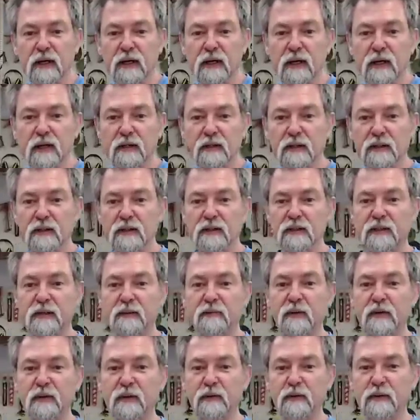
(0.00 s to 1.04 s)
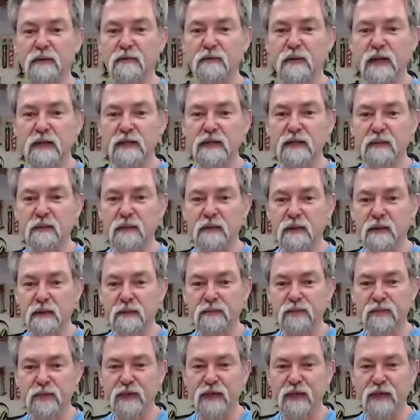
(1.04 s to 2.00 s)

I guess somebody was messing with it.